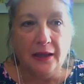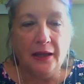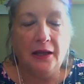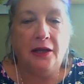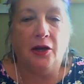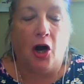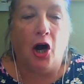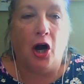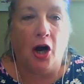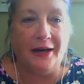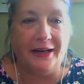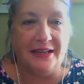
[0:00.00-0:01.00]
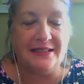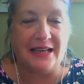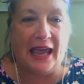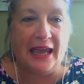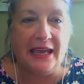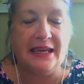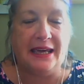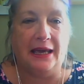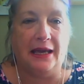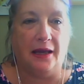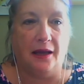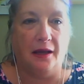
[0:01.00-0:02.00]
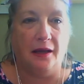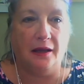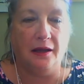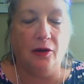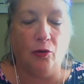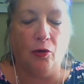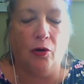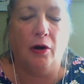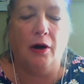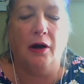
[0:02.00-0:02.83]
Your heart is aching. You're